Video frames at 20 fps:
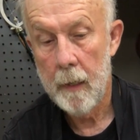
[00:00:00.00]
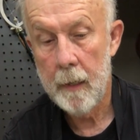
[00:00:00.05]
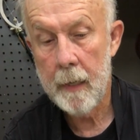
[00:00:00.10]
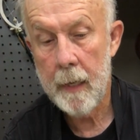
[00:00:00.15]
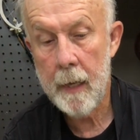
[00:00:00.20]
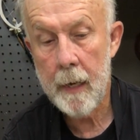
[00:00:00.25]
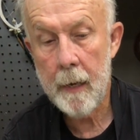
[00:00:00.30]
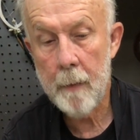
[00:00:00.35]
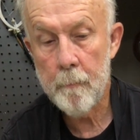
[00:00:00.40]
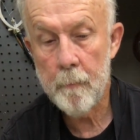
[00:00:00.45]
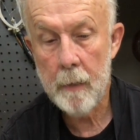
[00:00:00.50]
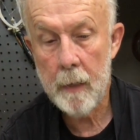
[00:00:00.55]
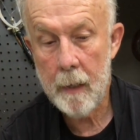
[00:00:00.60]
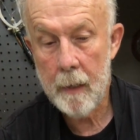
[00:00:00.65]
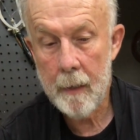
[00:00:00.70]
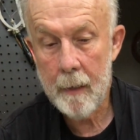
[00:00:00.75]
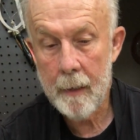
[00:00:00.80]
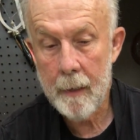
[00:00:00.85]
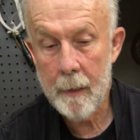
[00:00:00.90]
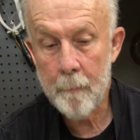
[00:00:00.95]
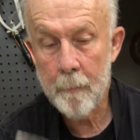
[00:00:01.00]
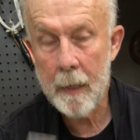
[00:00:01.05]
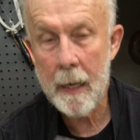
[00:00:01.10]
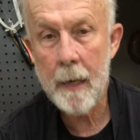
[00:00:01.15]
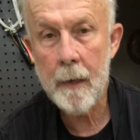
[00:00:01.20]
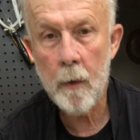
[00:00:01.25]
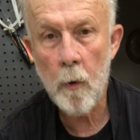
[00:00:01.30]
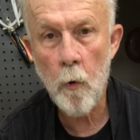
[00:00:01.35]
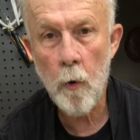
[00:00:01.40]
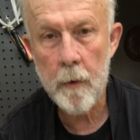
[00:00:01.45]
Again, I'm
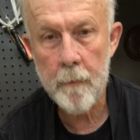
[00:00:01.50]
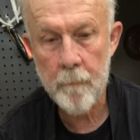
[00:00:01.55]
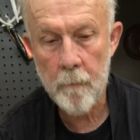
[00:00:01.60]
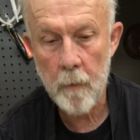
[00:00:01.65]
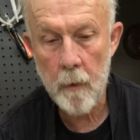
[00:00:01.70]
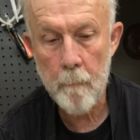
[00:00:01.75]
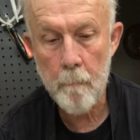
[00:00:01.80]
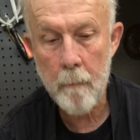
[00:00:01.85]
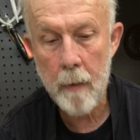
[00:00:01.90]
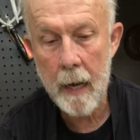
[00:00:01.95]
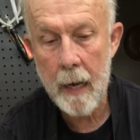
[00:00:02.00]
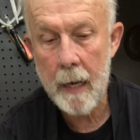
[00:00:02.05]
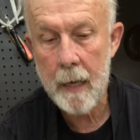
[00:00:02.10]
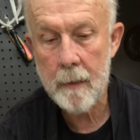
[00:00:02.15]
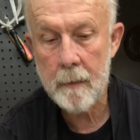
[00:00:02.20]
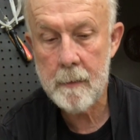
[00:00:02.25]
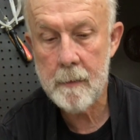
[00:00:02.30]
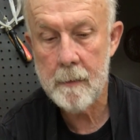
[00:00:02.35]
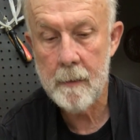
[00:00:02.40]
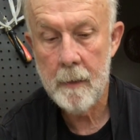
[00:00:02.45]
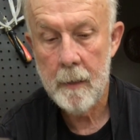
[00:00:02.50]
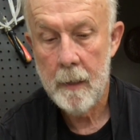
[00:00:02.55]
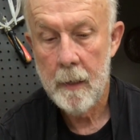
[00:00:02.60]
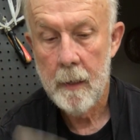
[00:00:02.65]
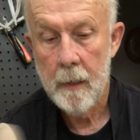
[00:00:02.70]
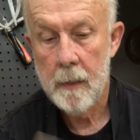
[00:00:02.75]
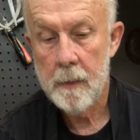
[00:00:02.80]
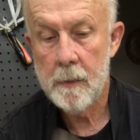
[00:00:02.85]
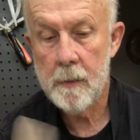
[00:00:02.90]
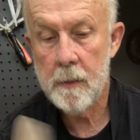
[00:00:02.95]
kind of going for a box,
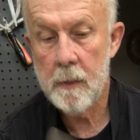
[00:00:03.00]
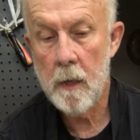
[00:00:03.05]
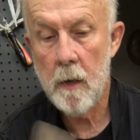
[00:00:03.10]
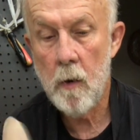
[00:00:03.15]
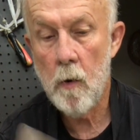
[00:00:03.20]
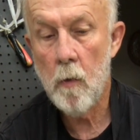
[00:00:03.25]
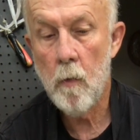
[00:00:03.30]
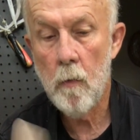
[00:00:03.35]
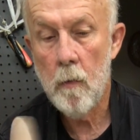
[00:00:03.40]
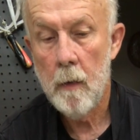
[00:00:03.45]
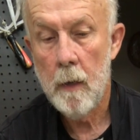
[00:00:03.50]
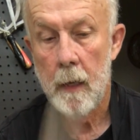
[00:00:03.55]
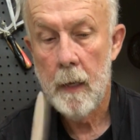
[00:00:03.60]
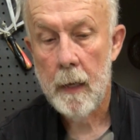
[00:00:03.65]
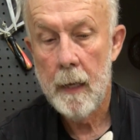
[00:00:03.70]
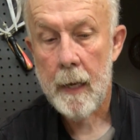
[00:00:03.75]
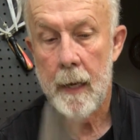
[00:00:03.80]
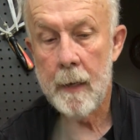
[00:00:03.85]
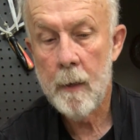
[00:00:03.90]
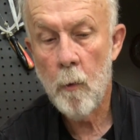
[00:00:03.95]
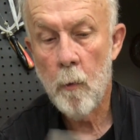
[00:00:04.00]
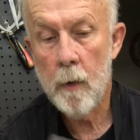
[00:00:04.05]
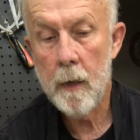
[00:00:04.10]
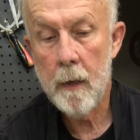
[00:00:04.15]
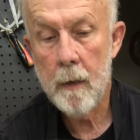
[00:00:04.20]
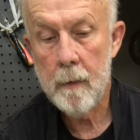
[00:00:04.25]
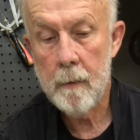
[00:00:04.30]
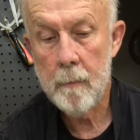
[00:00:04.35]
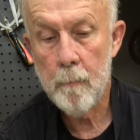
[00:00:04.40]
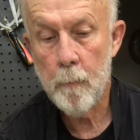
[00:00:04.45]
so I don't want
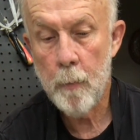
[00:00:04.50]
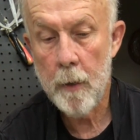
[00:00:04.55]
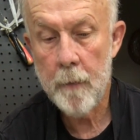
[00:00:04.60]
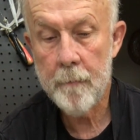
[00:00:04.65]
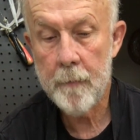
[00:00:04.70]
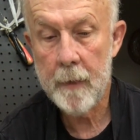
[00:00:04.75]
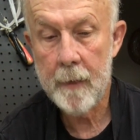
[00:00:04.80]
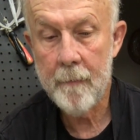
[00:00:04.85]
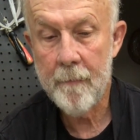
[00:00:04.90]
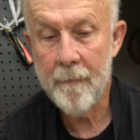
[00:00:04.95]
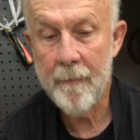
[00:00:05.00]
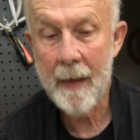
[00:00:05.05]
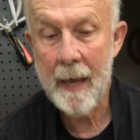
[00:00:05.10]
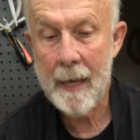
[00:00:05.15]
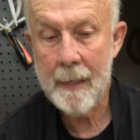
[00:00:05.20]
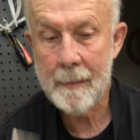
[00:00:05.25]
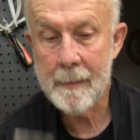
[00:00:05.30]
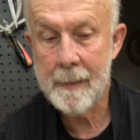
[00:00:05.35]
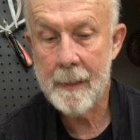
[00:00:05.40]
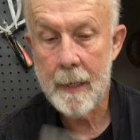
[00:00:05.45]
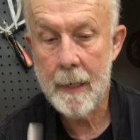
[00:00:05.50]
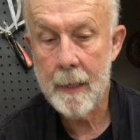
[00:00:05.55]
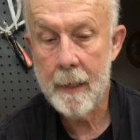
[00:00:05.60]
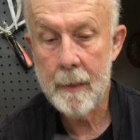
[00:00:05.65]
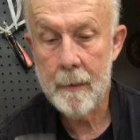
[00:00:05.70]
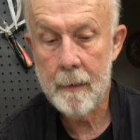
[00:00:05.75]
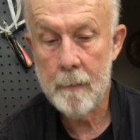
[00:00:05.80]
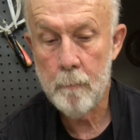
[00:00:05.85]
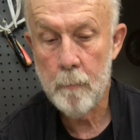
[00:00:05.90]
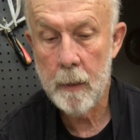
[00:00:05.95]
a perfectly flat
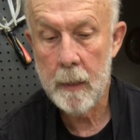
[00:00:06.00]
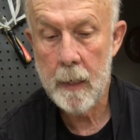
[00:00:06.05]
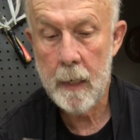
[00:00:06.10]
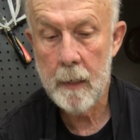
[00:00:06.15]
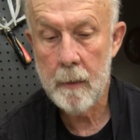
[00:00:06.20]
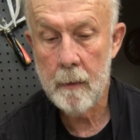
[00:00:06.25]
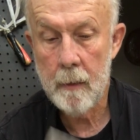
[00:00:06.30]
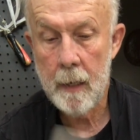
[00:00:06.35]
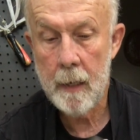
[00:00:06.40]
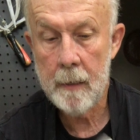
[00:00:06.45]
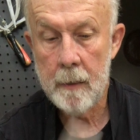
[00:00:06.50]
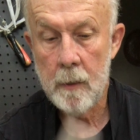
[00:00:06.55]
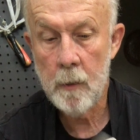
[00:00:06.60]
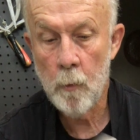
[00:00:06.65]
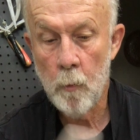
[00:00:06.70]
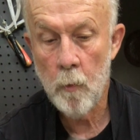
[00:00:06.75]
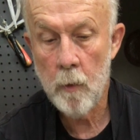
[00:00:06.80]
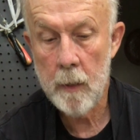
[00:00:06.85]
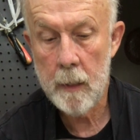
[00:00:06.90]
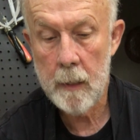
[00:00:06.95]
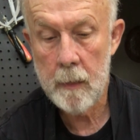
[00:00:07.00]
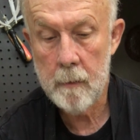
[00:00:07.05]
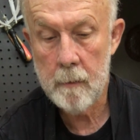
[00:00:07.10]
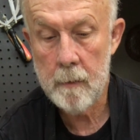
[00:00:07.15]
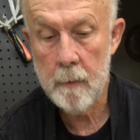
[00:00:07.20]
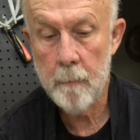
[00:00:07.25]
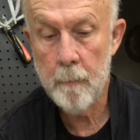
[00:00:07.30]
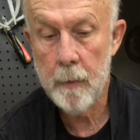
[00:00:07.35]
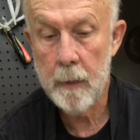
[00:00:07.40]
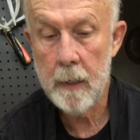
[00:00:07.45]
side, but I do want it
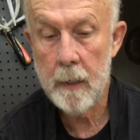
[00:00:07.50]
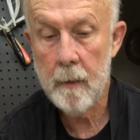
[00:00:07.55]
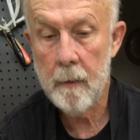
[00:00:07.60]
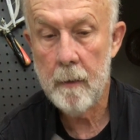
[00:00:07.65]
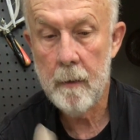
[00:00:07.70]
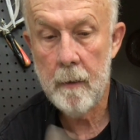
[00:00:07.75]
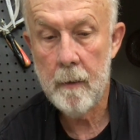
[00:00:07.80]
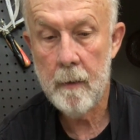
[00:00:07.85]
to be